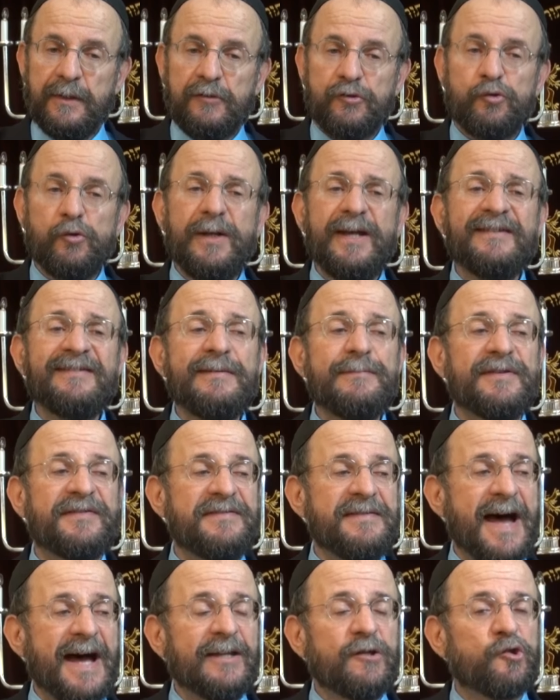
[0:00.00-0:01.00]
Judaism
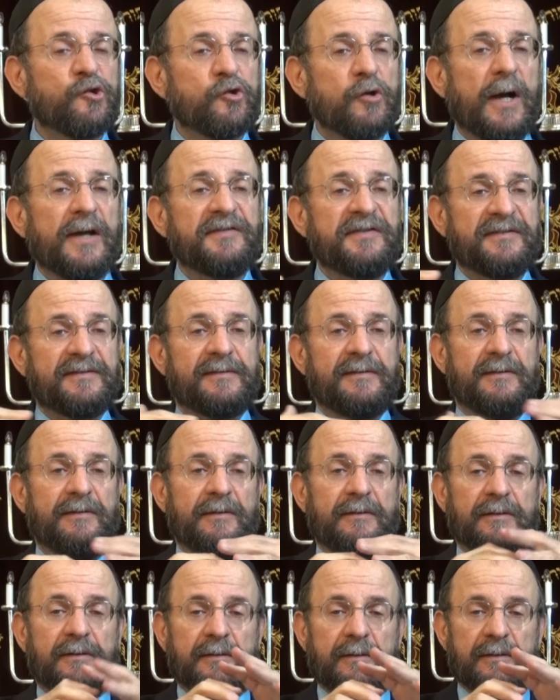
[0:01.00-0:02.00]
is not just
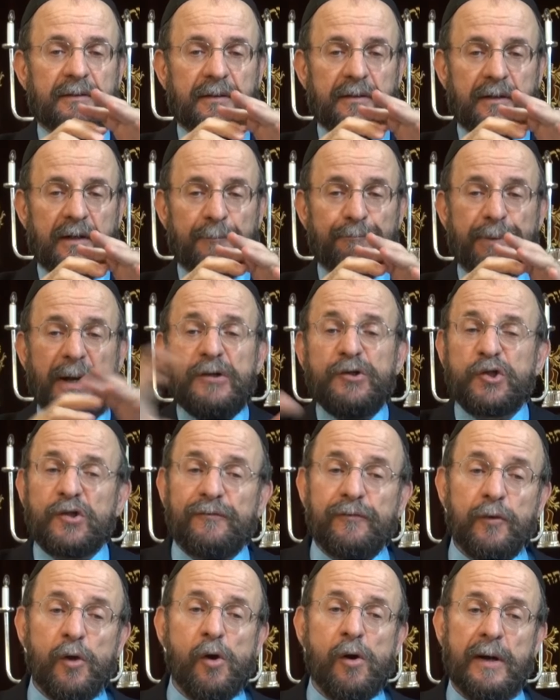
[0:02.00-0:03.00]
a bunch
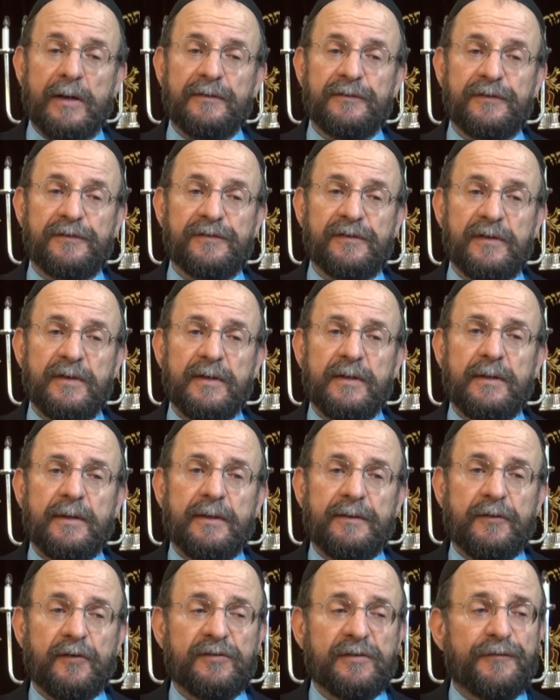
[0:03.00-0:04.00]
of laws,
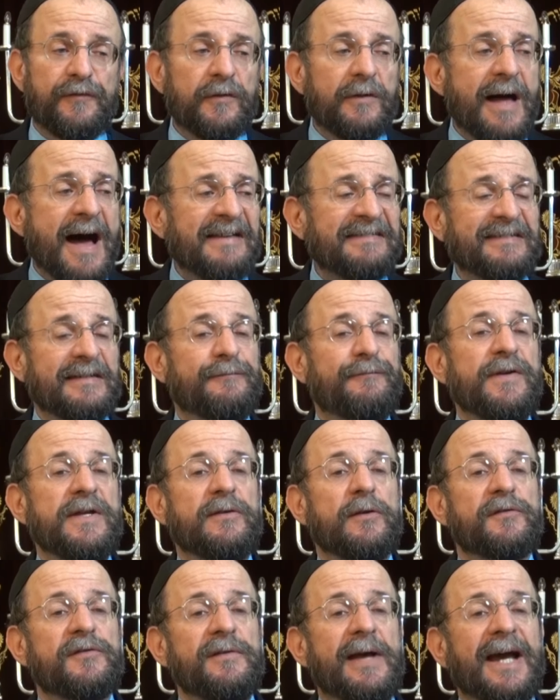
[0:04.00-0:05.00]
there's a philosophy,
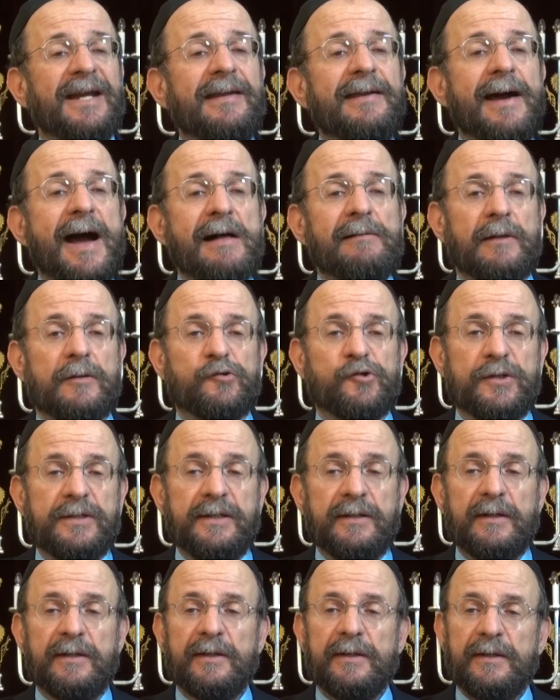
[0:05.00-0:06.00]
there's an
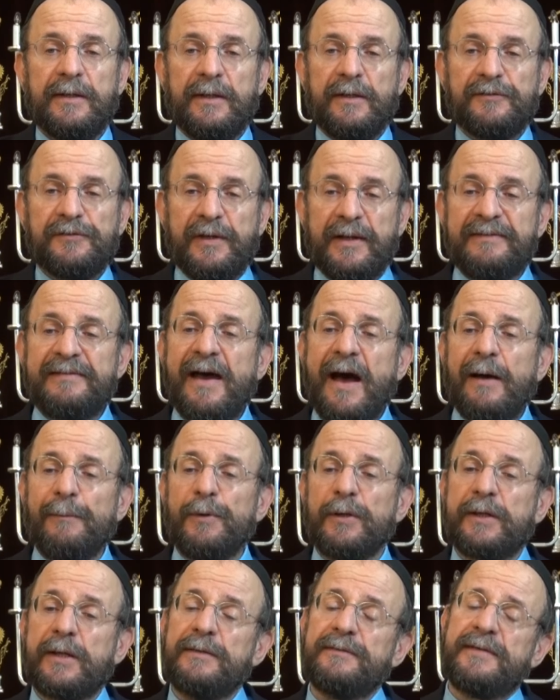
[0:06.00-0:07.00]
ideology. So the
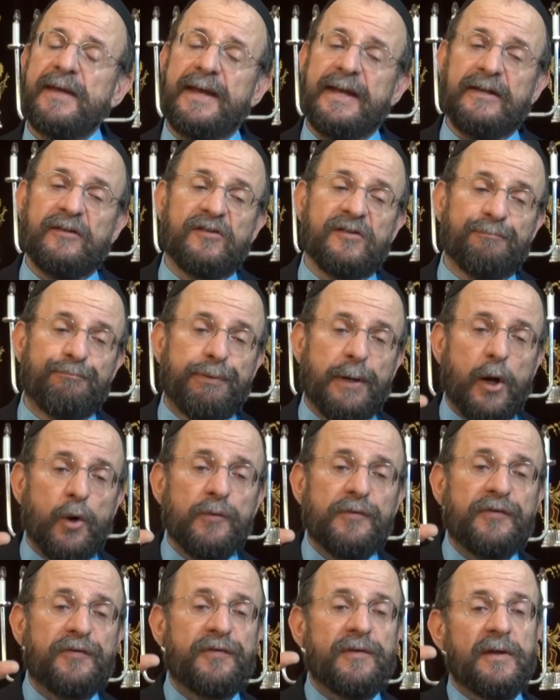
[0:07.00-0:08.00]
Talmud contains
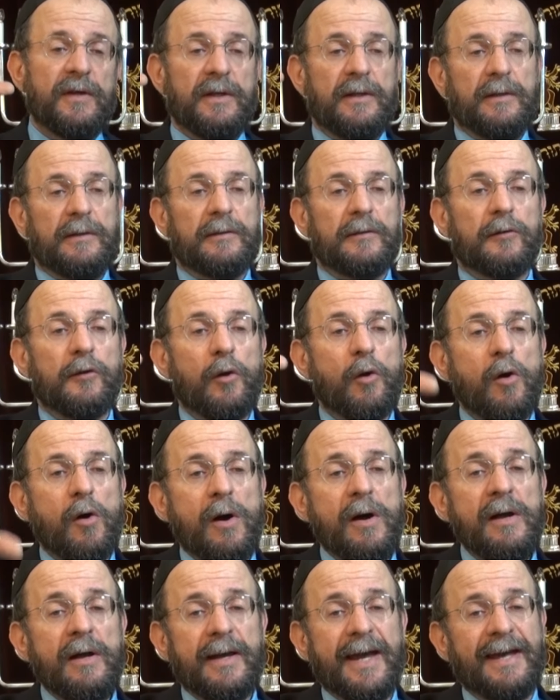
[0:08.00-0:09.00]
both
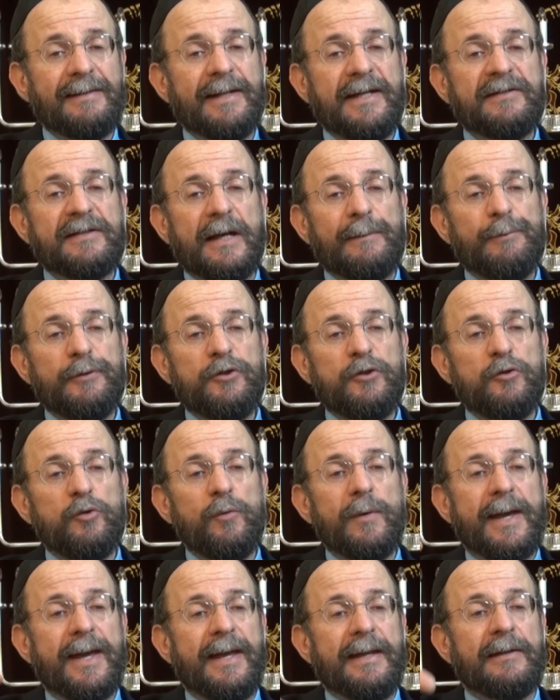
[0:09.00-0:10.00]
law, L A
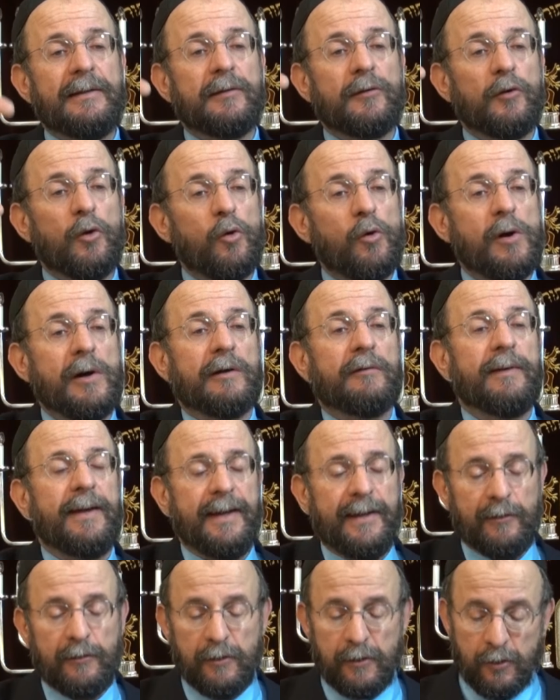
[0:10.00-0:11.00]
W, and lore,
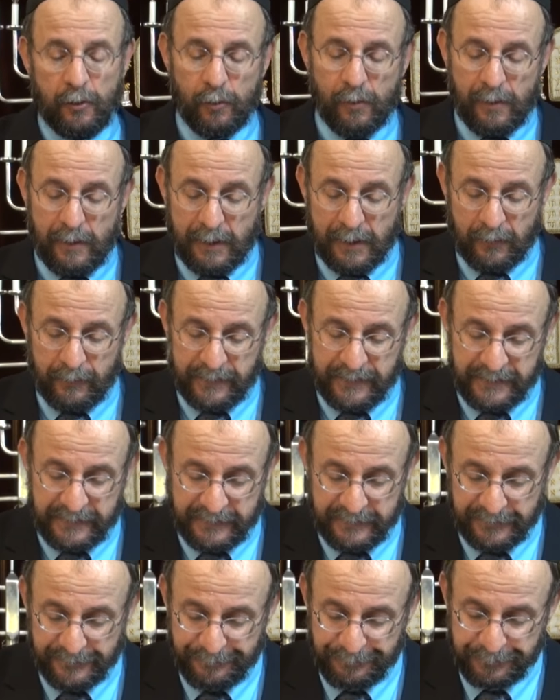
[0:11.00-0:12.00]
L O R
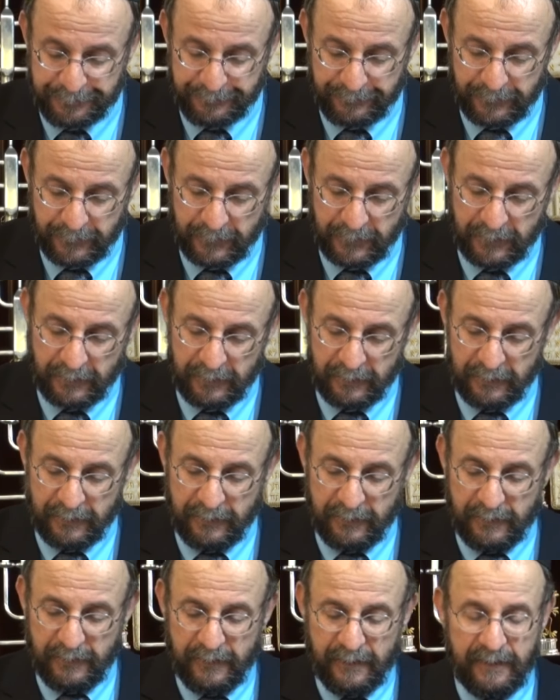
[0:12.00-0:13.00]
E.
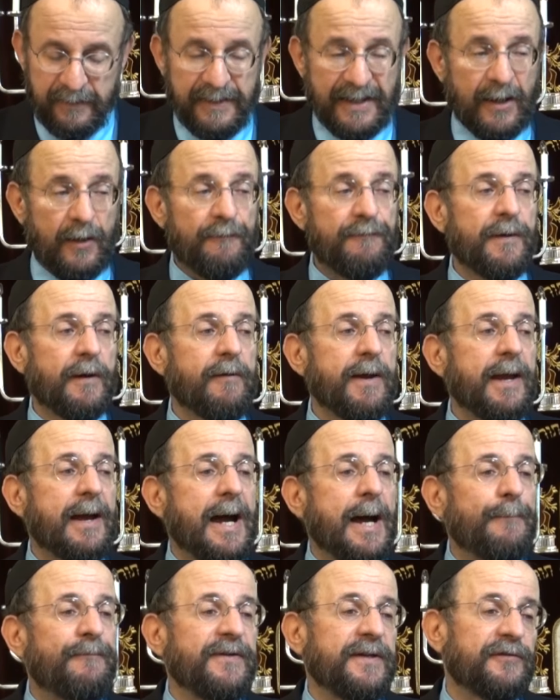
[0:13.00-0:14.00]
Now, a very
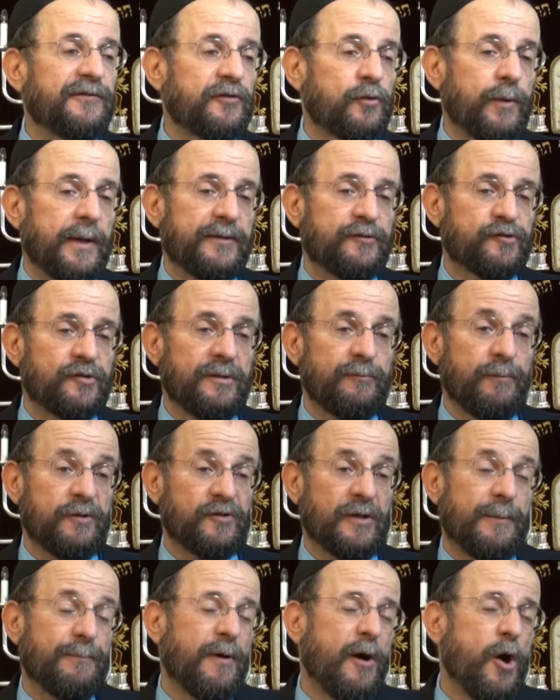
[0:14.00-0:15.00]
obvious question,
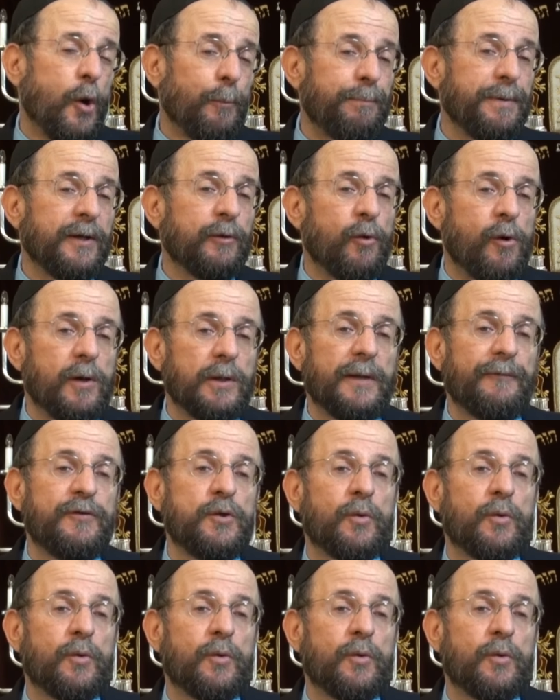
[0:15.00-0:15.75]
which I'm hoping all of